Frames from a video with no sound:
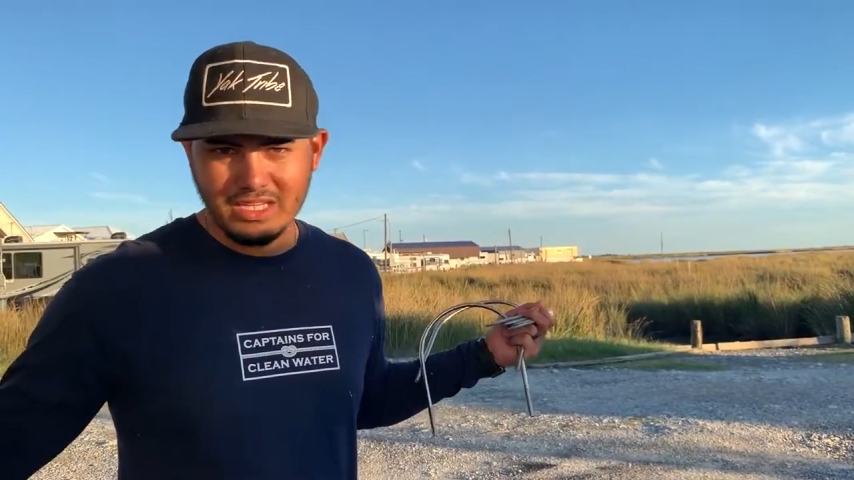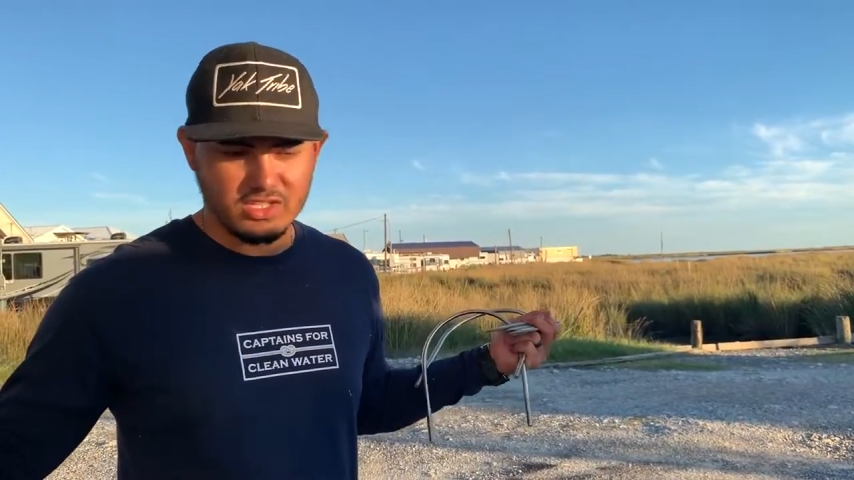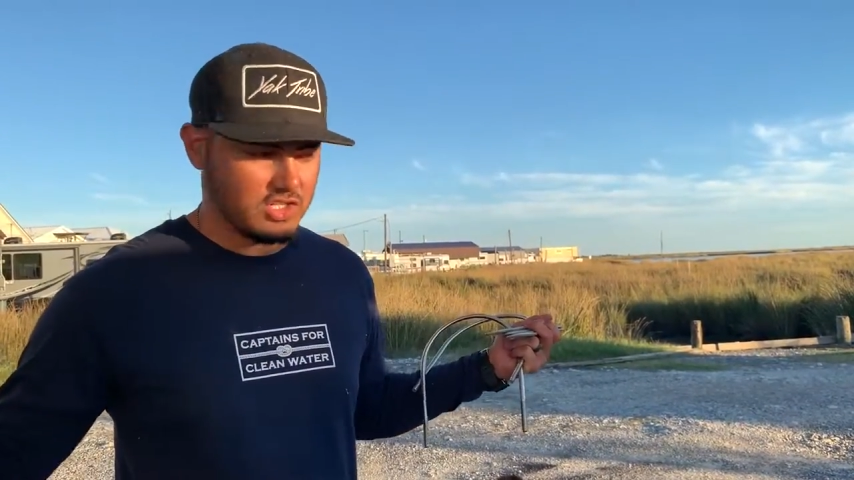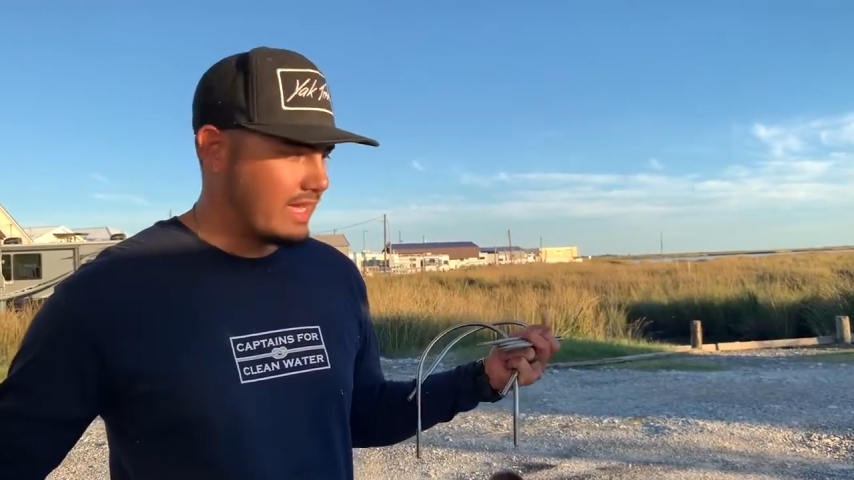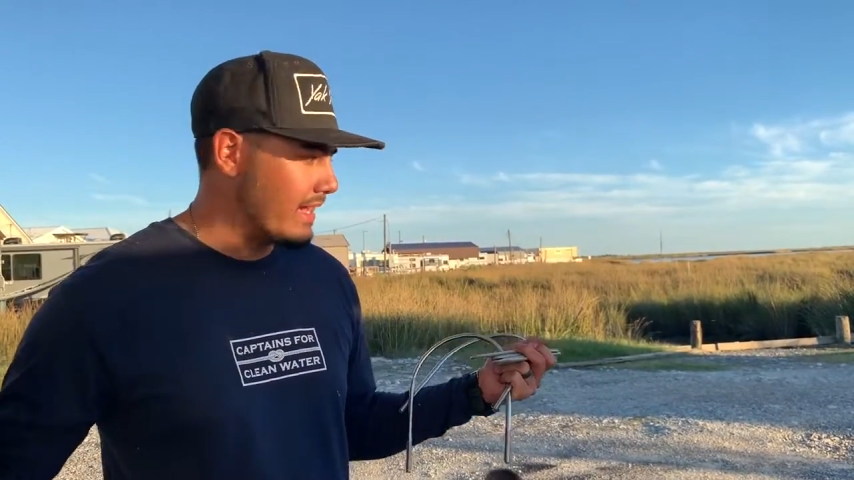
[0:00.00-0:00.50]

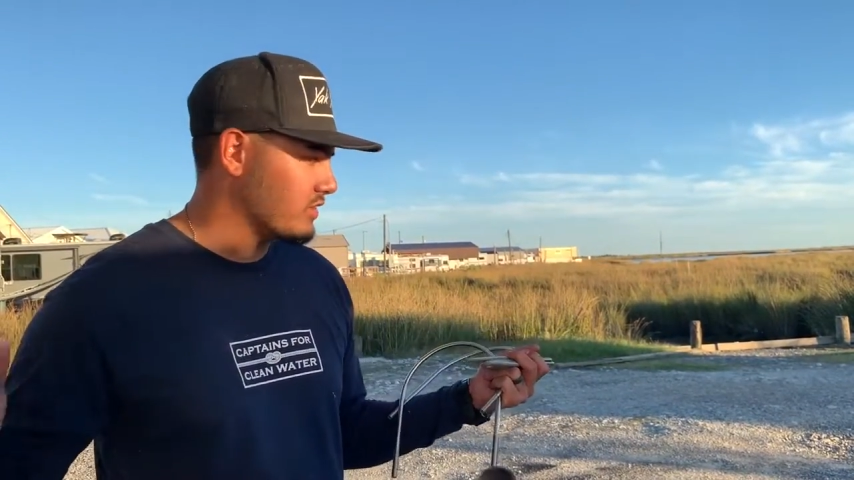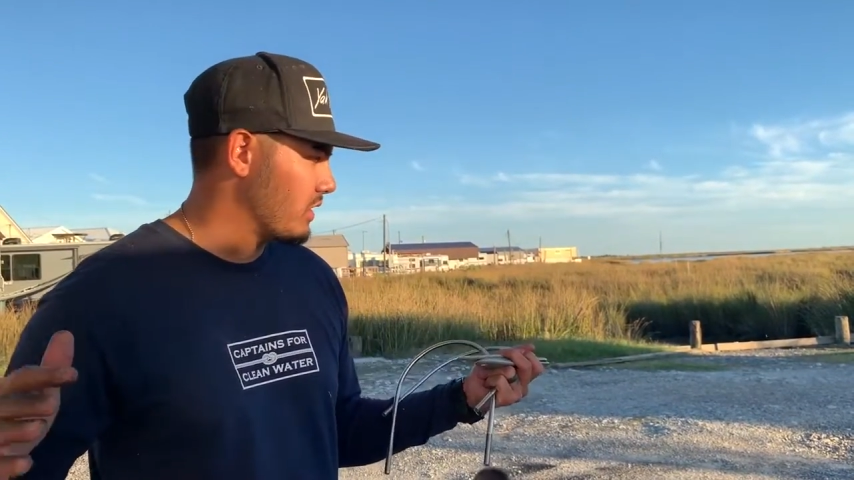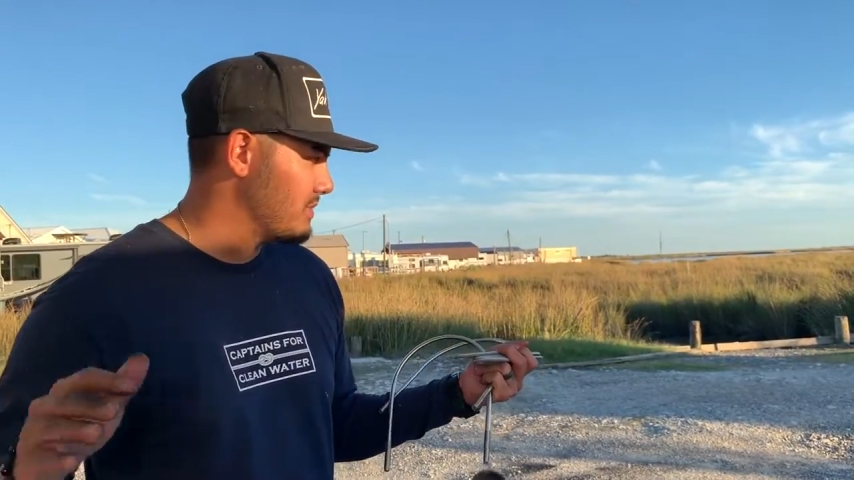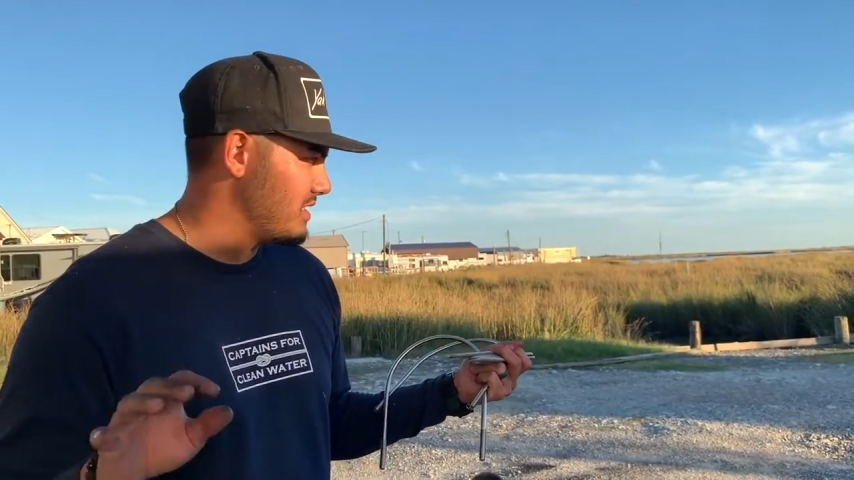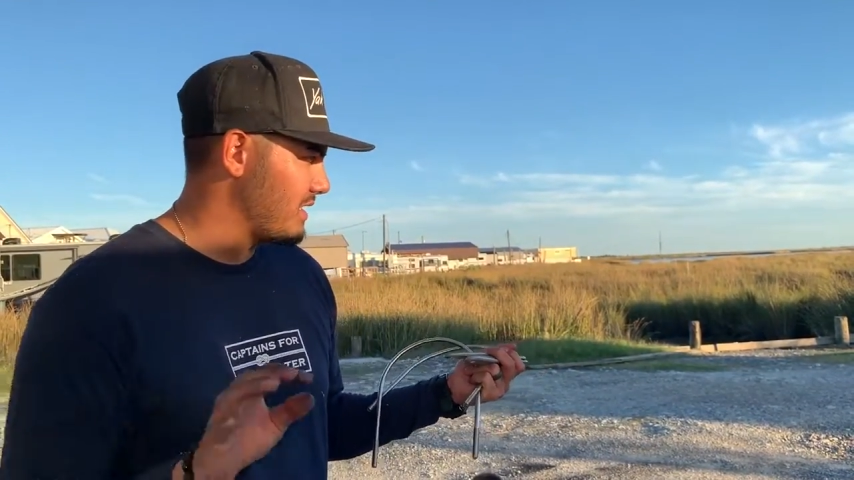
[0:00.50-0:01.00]
inch Yak
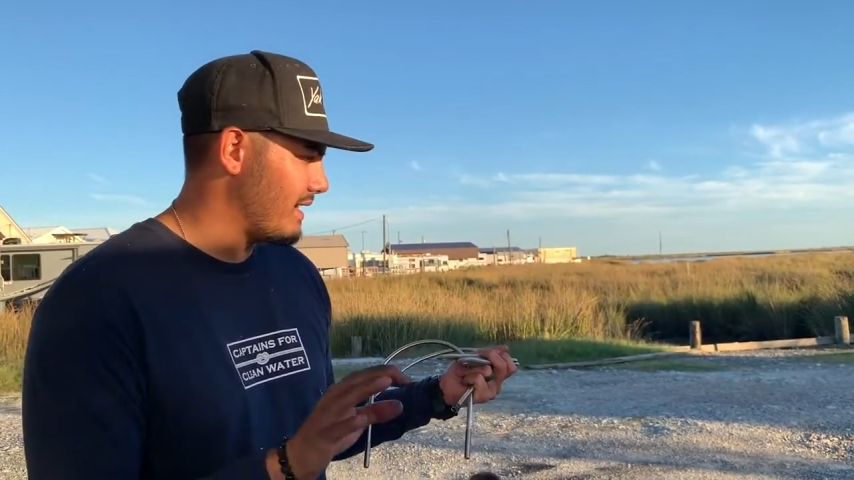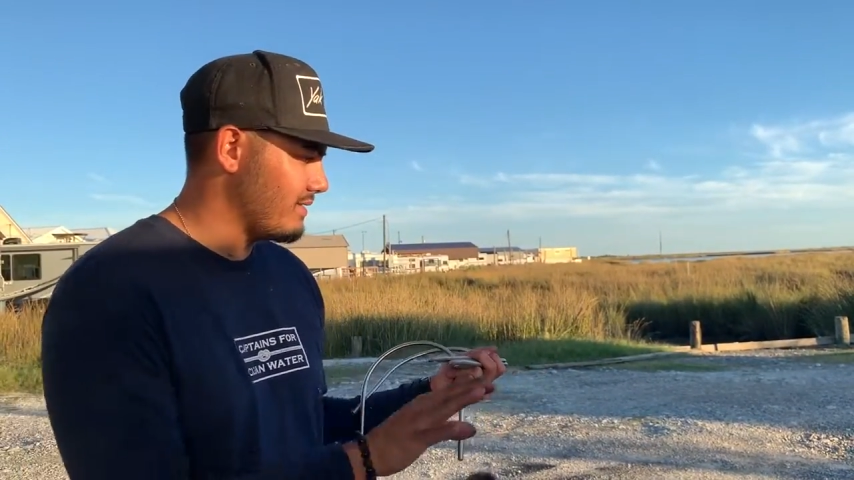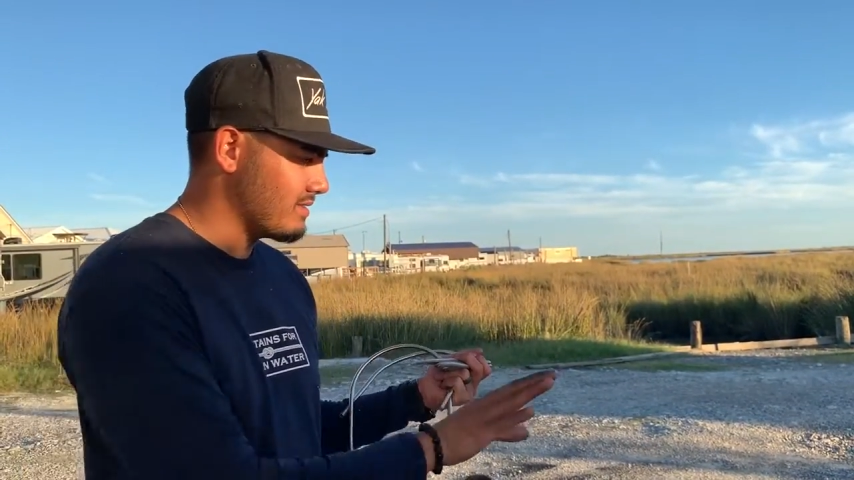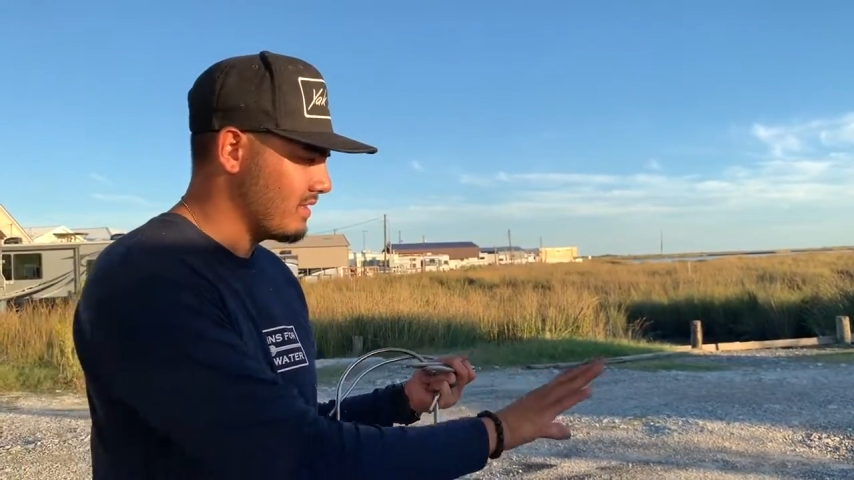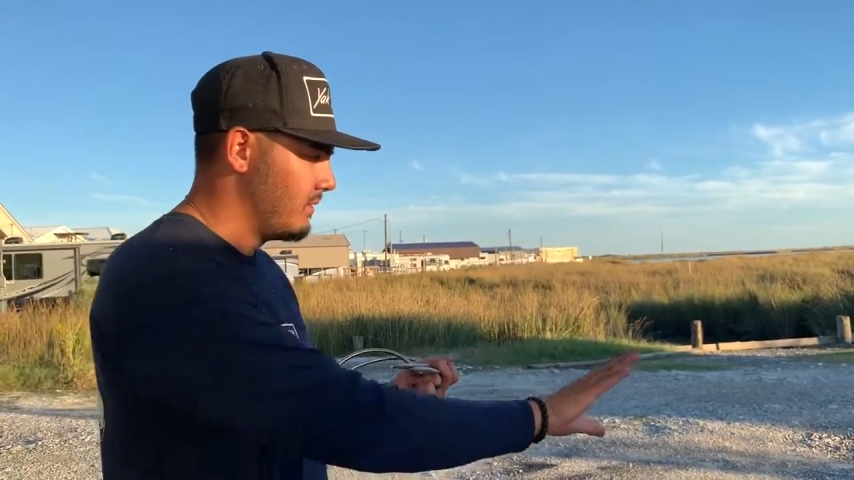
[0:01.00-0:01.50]
Tribe
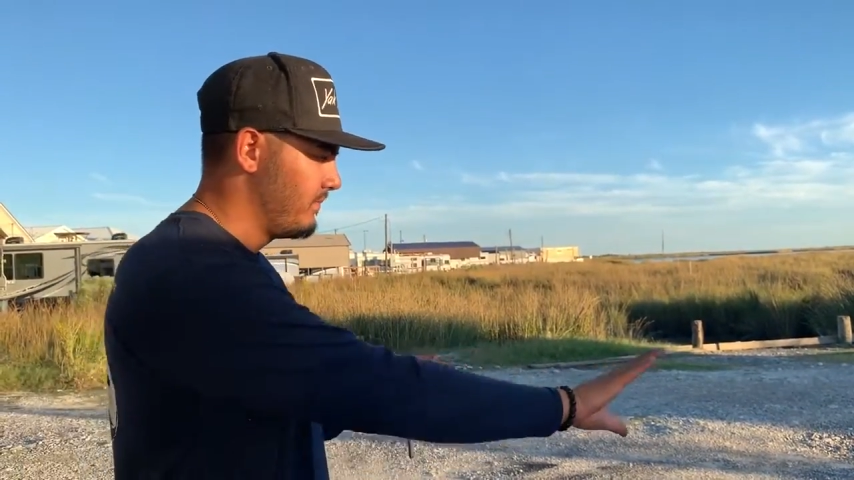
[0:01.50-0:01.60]
decals